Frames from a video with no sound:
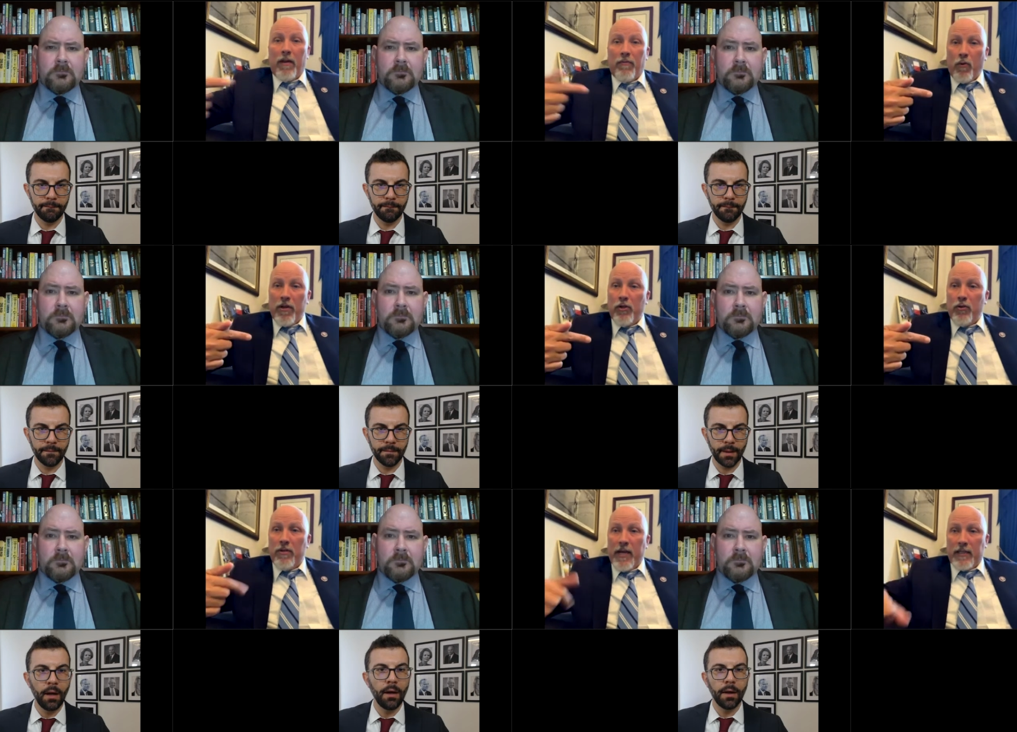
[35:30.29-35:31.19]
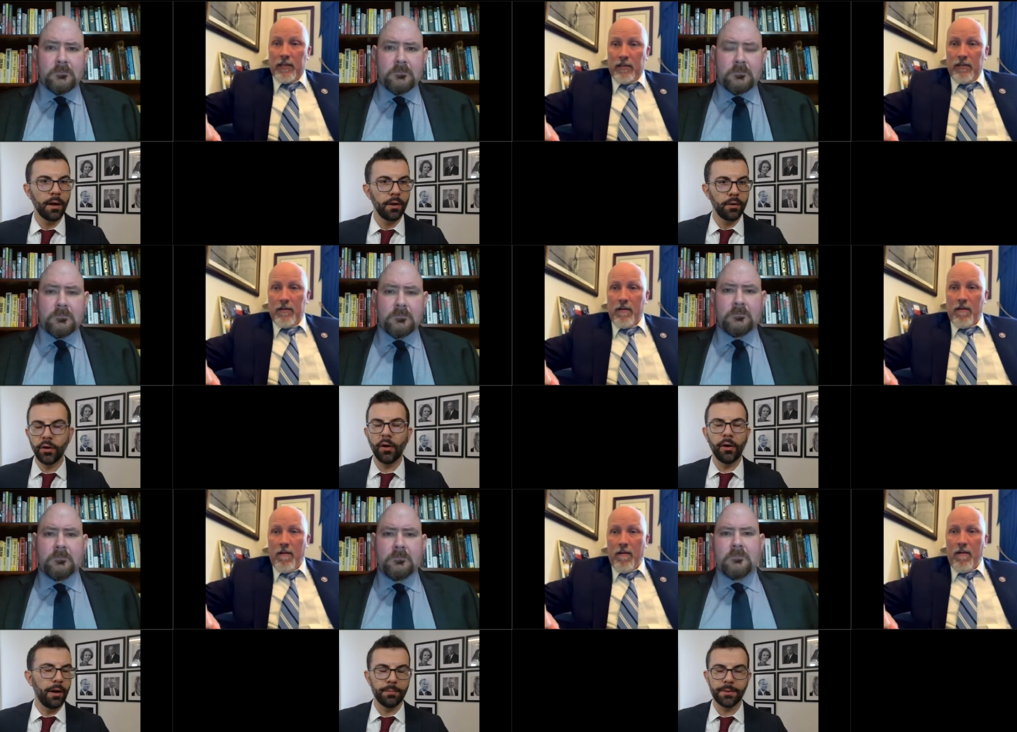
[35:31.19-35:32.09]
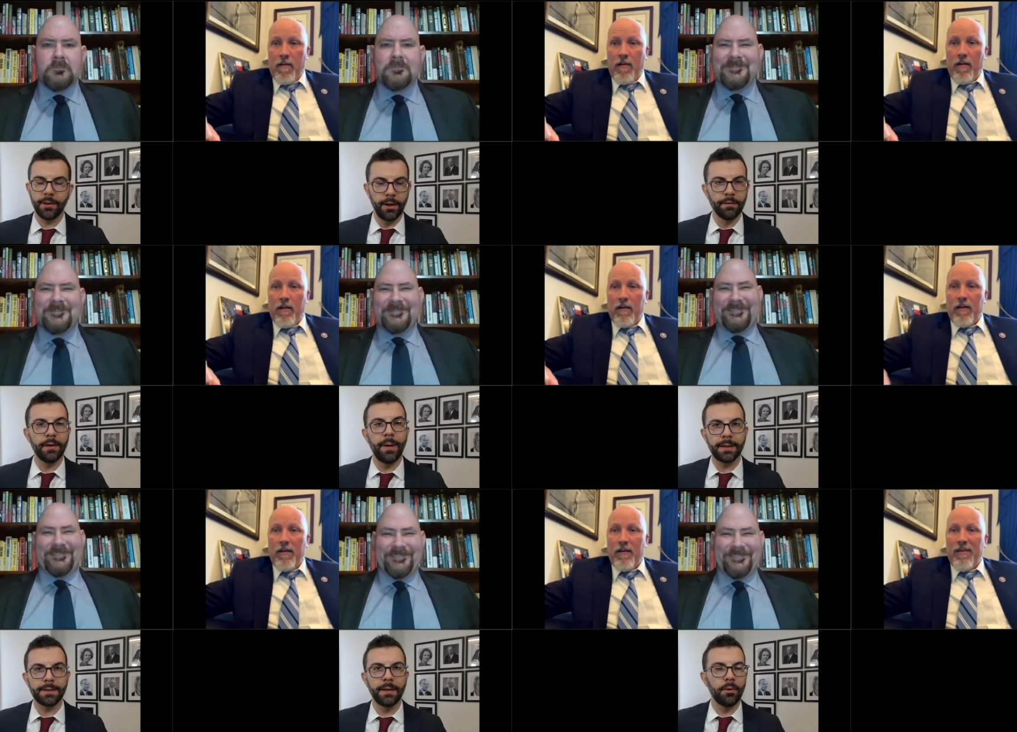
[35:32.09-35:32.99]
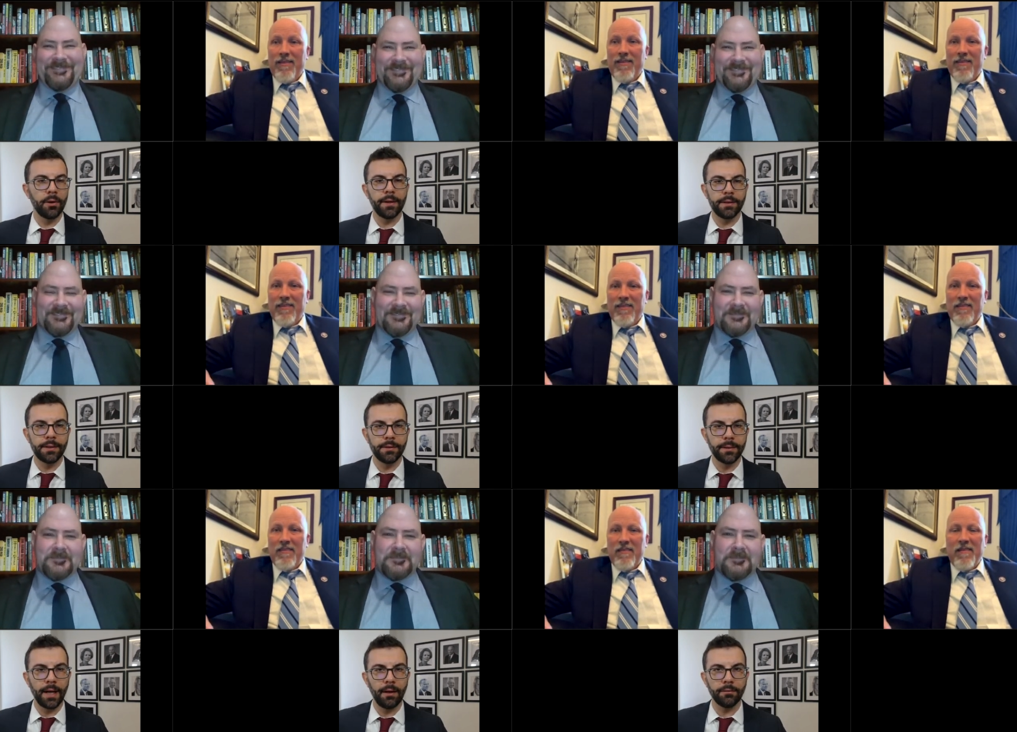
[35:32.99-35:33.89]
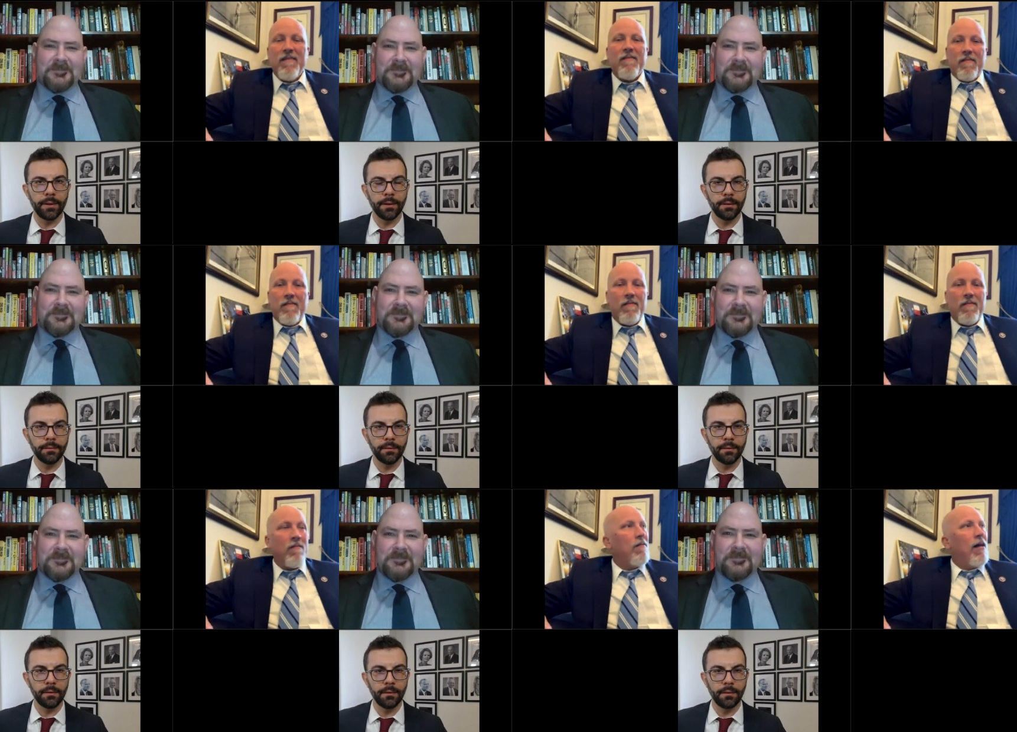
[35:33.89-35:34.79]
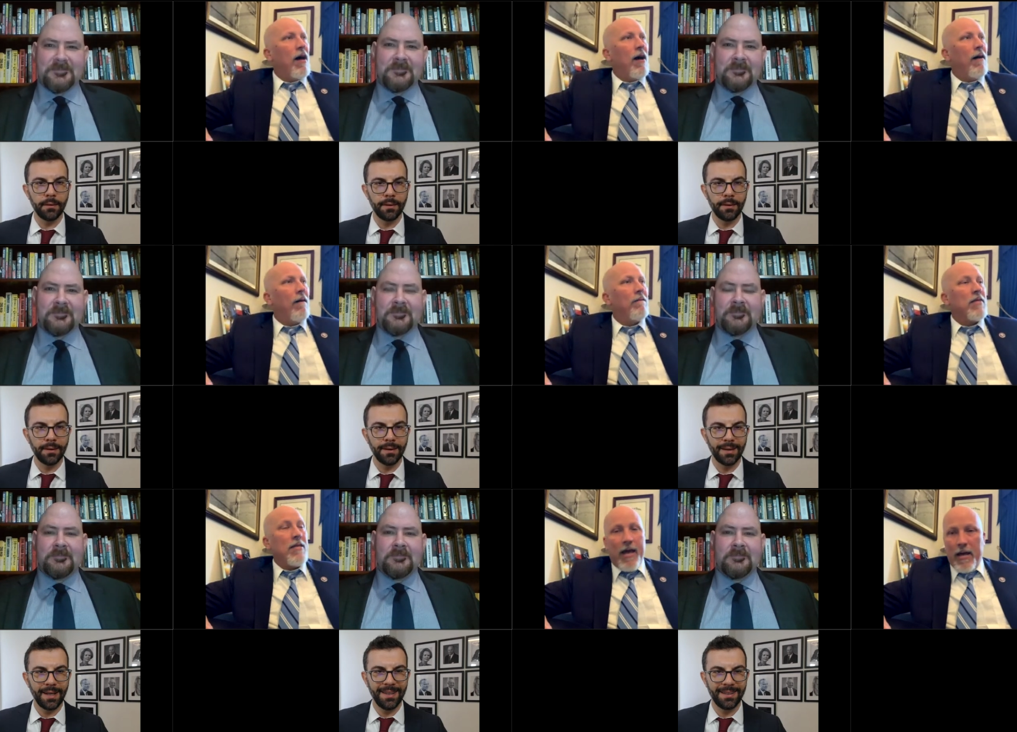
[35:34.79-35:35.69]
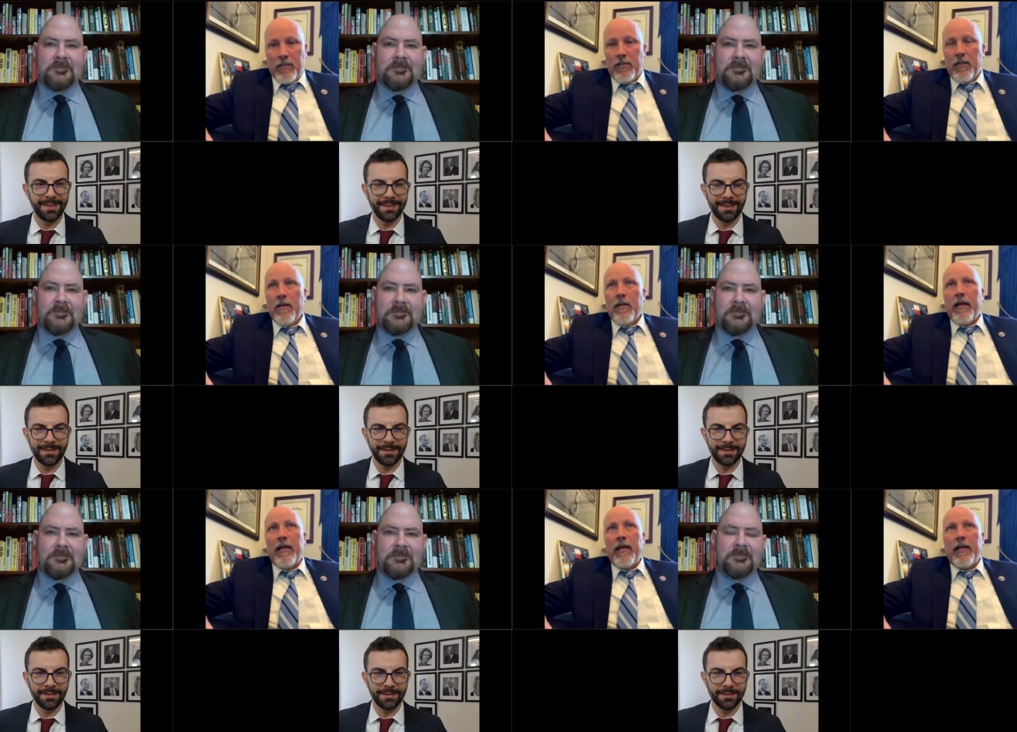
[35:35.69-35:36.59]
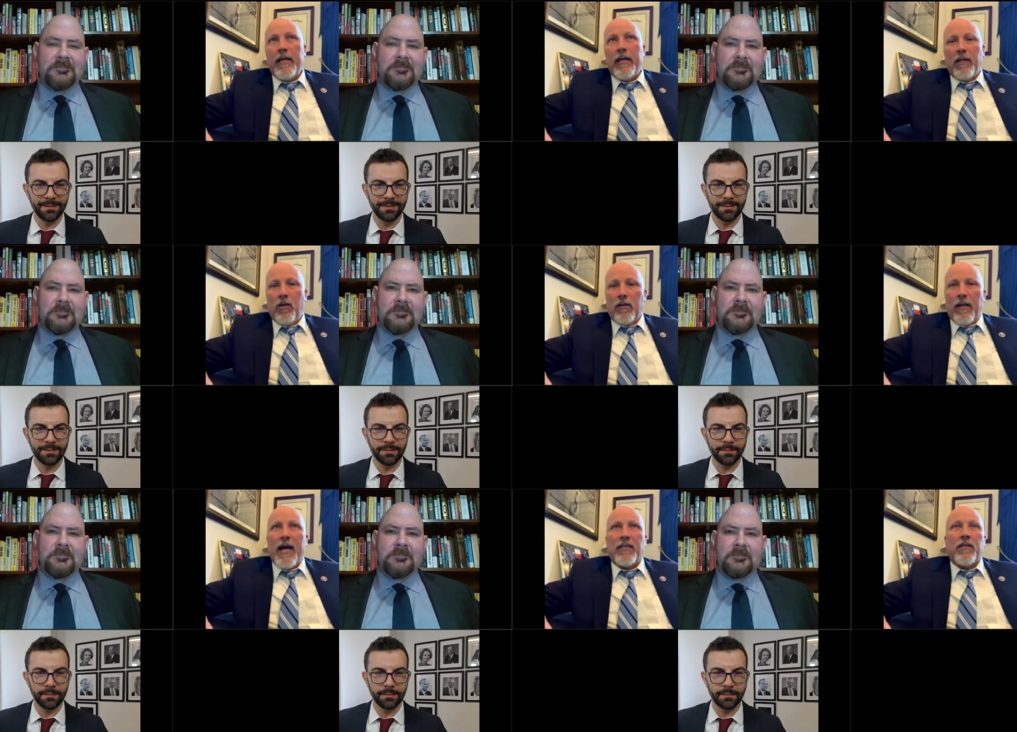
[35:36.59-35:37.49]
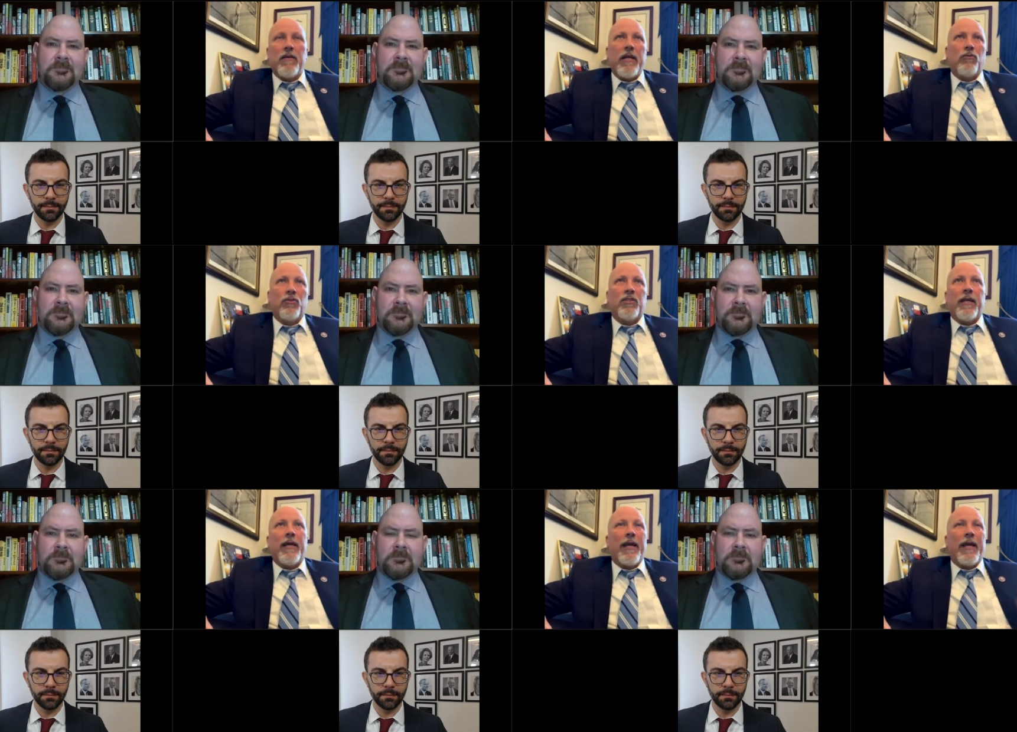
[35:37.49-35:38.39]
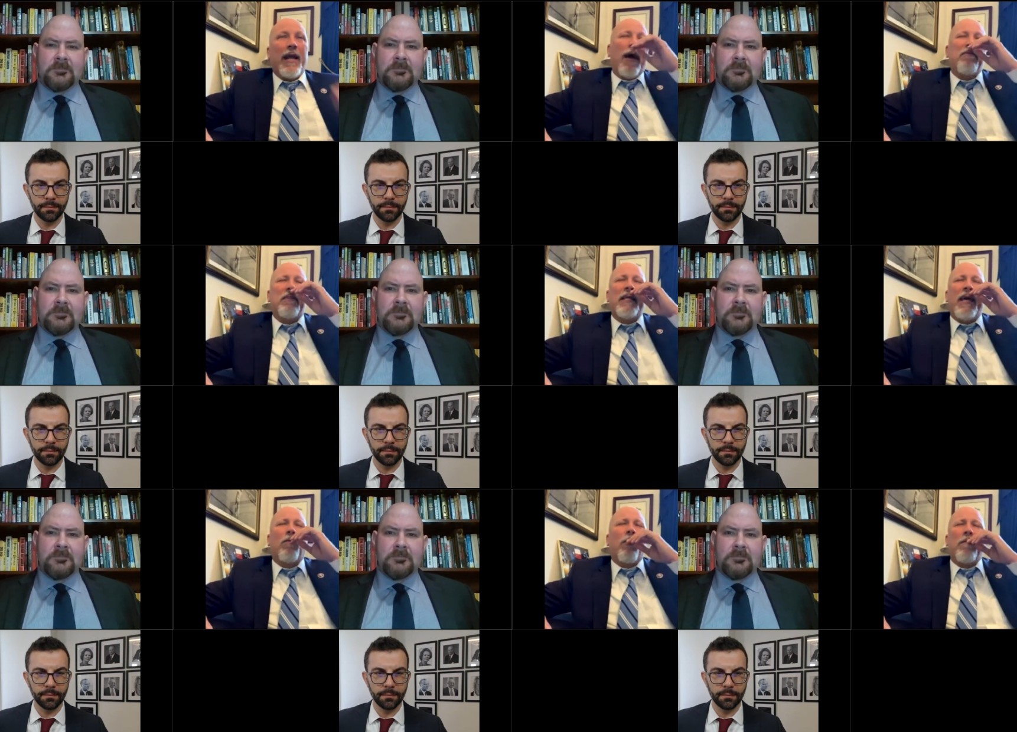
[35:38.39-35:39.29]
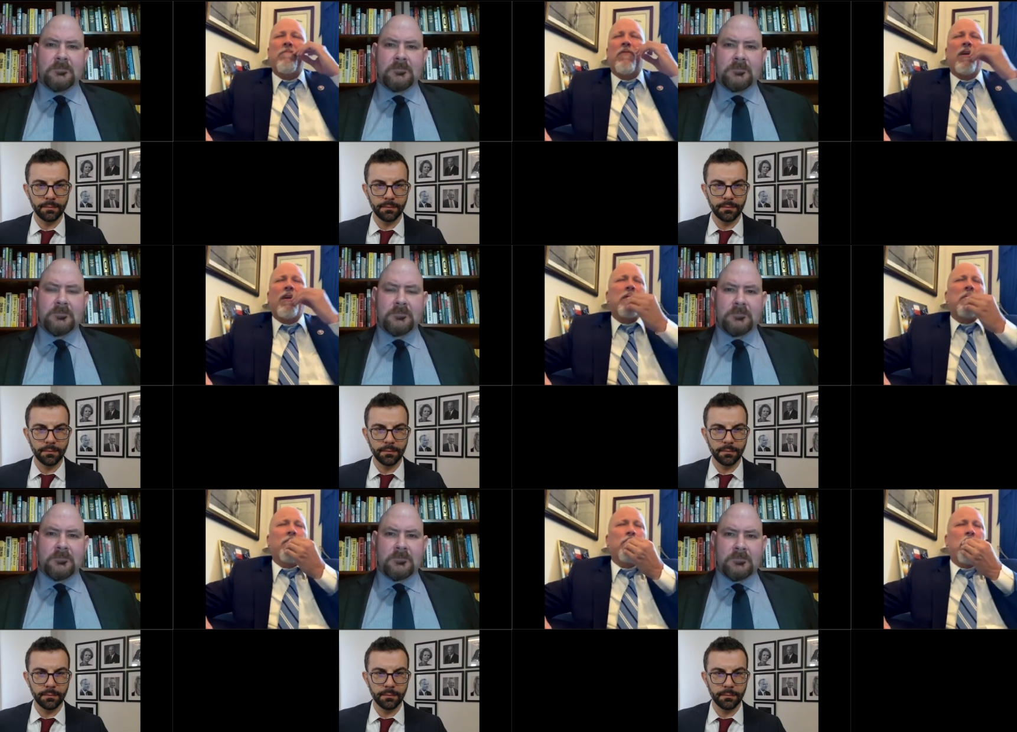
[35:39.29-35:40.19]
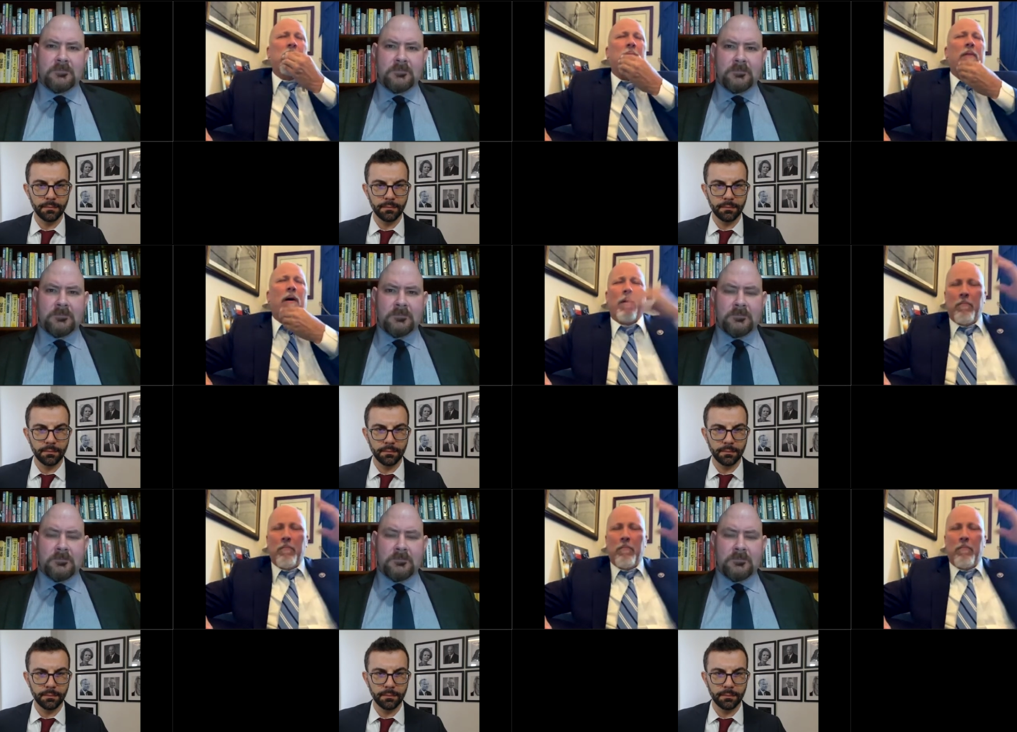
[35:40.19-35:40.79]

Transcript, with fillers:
Speaker 1: California to Texas? No, no, no. I'm sorry. Over the Mexican border into California.
Speaker 2: Uh, yes, it is a little less. Interesting, and I don't have the data right in front of me, but I'm gonna I'm